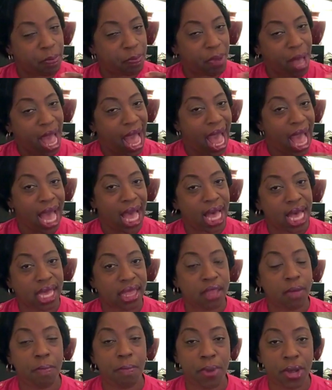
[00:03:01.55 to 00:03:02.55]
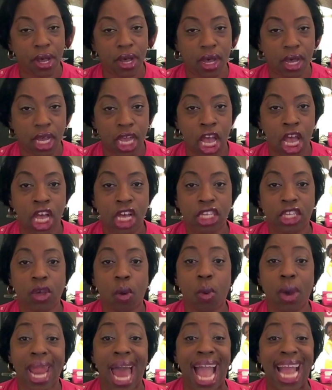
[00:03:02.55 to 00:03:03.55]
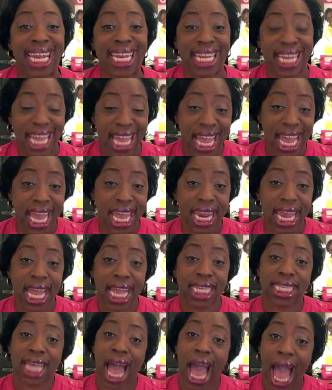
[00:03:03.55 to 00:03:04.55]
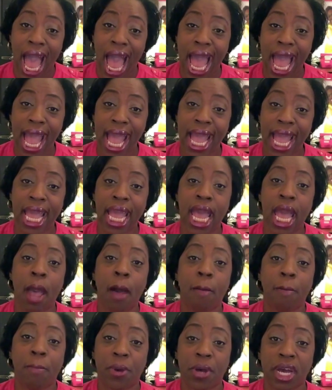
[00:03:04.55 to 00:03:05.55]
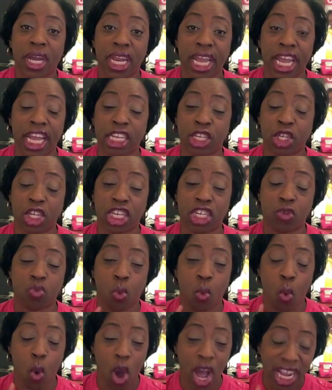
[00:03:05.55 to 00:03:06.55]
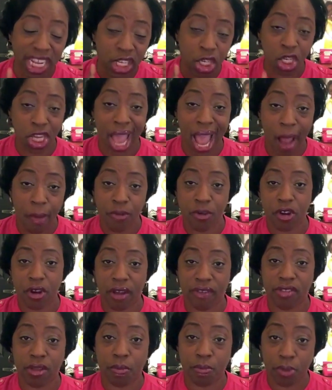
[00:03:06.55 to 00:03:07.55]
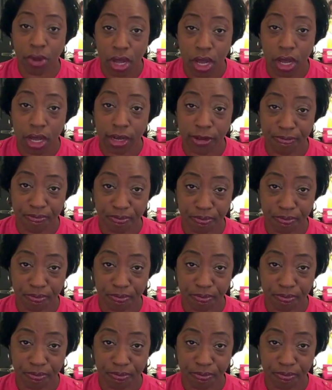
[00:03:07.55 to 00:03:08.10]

pie of the book. So what I did is I put in just one chapter of the book